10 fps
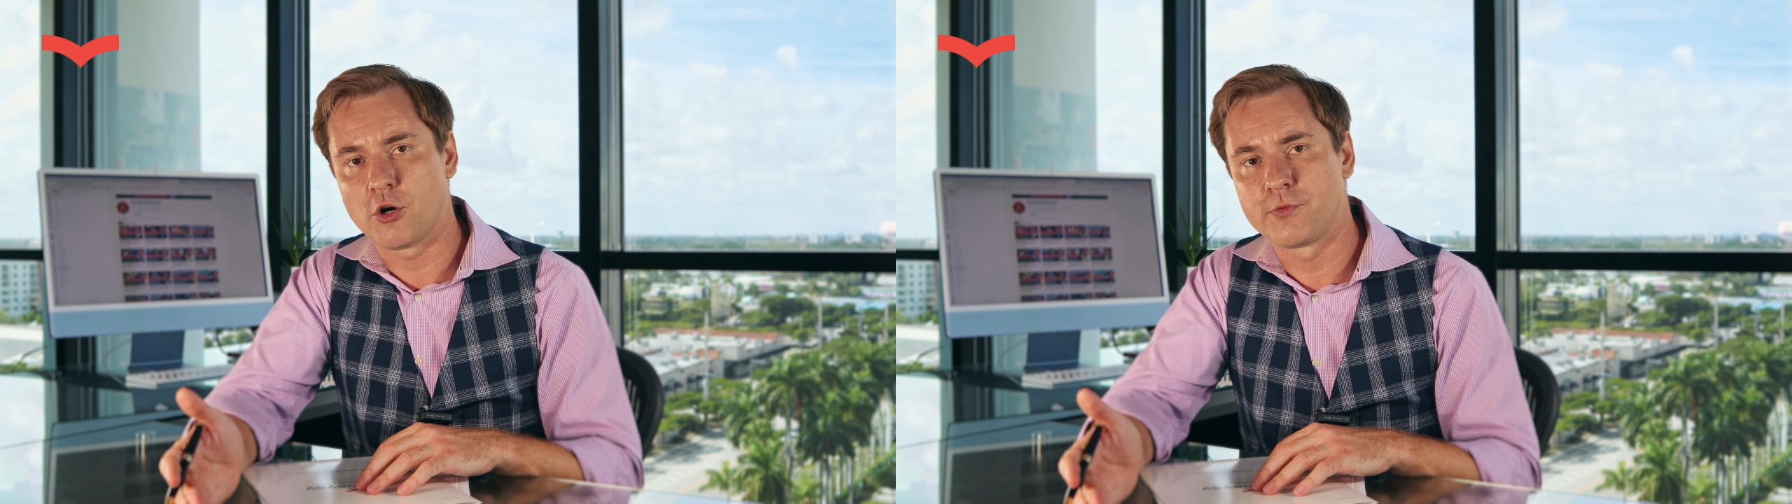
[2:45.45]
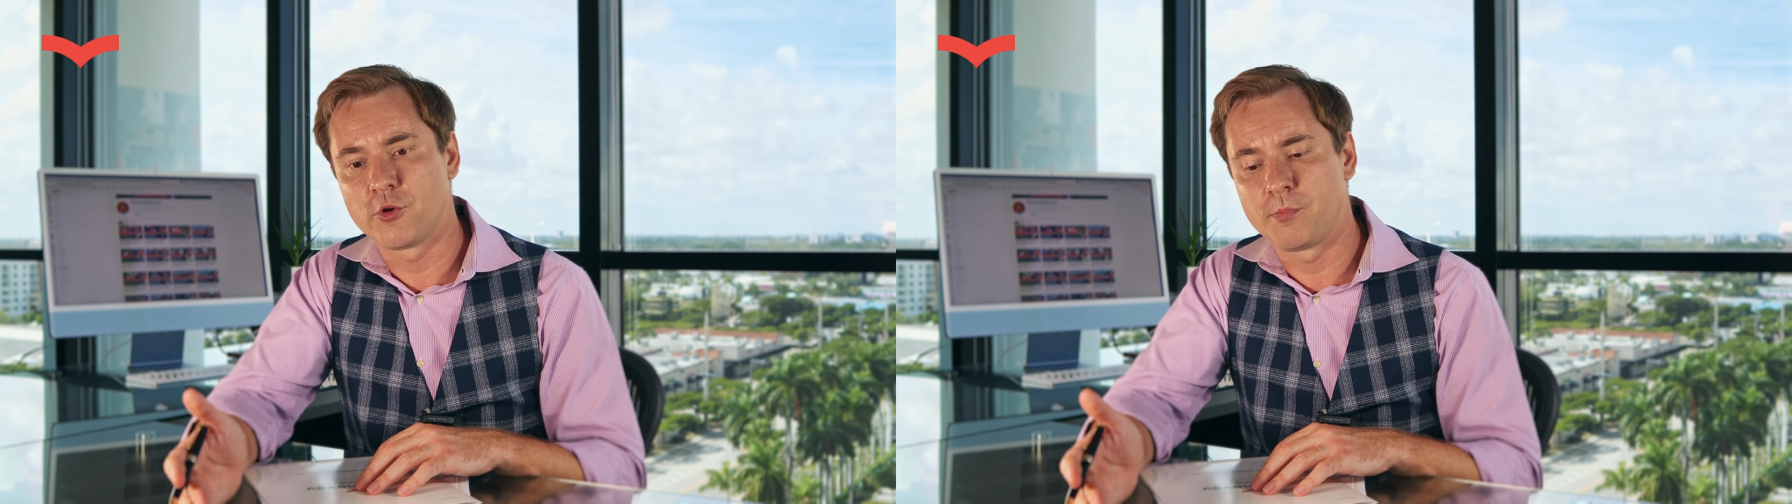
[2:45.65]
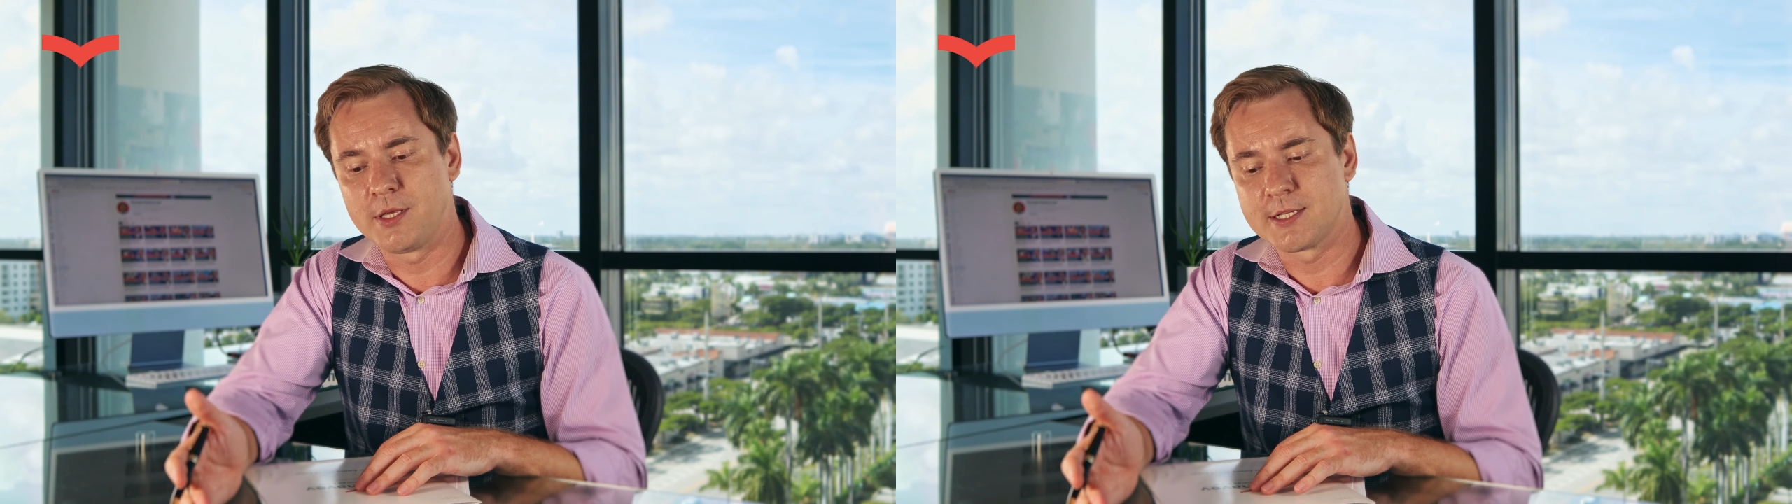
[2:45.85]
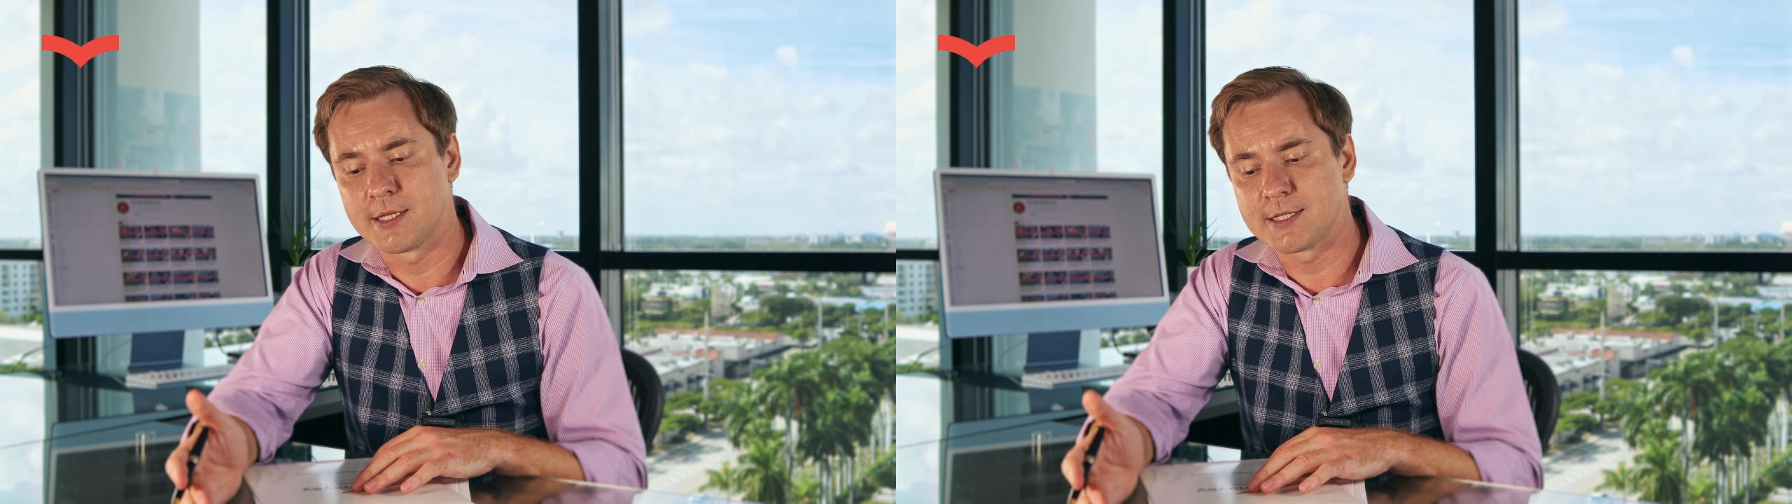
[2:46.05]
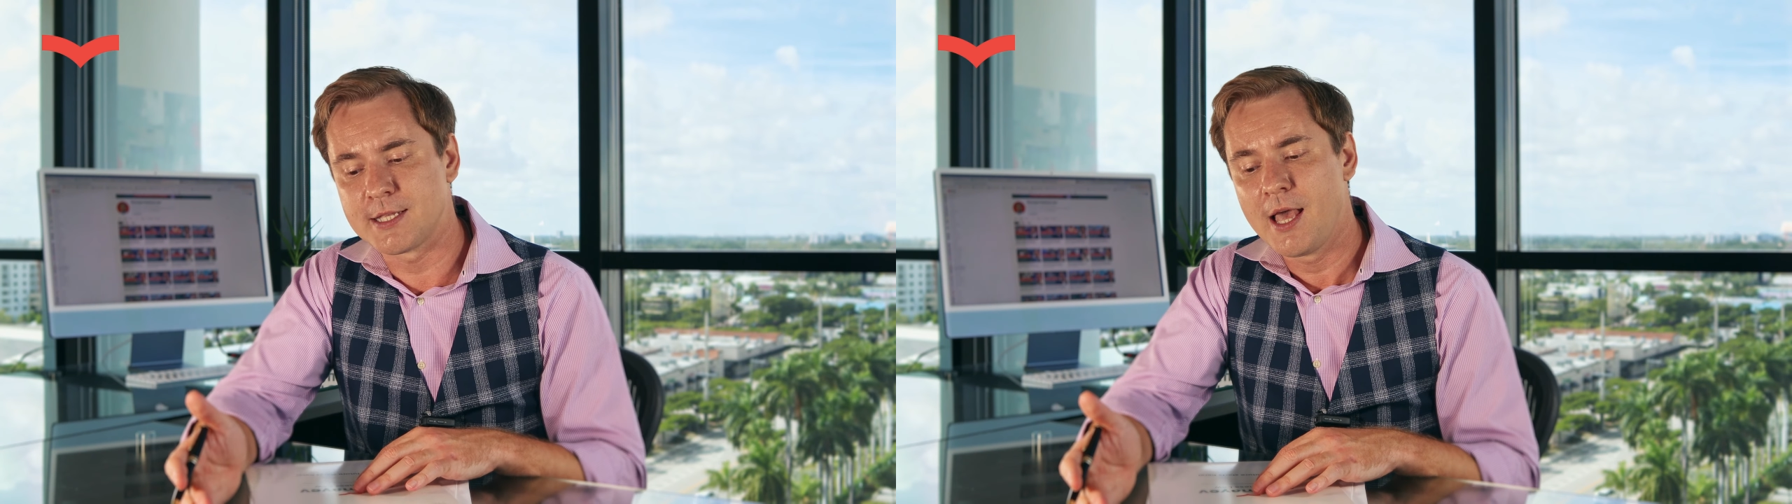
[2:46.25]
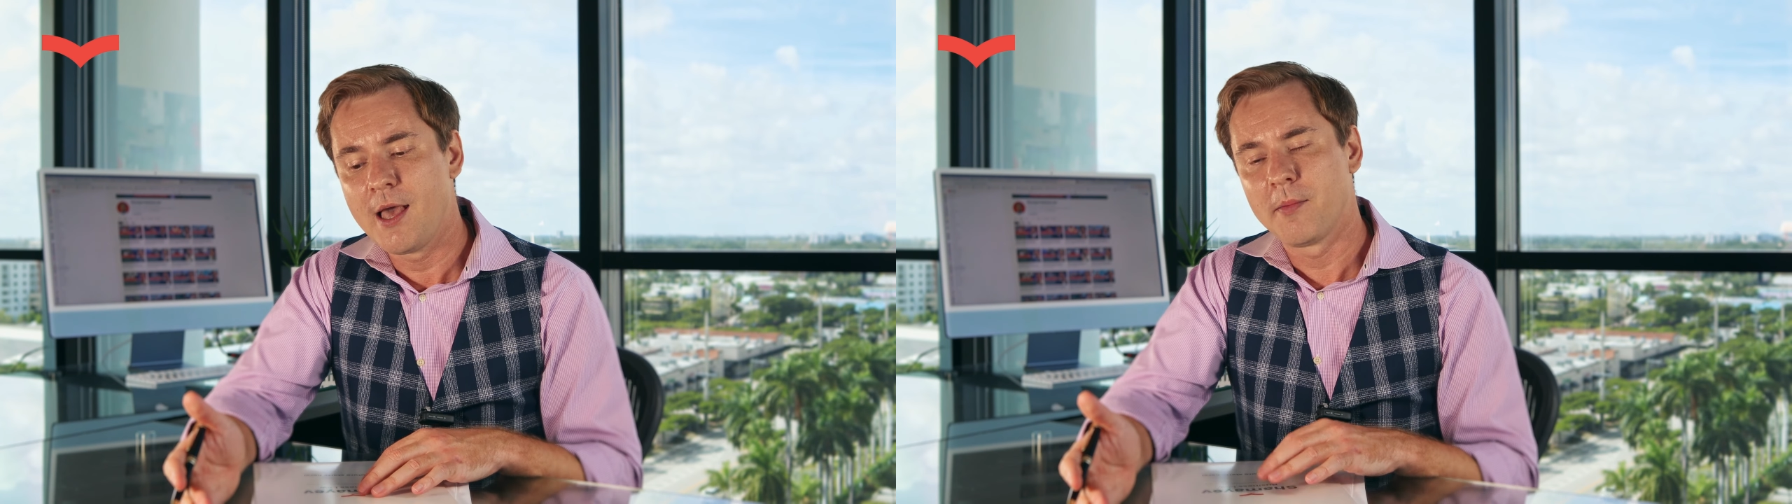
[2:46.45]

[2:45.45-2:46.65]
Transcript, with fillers: of your business.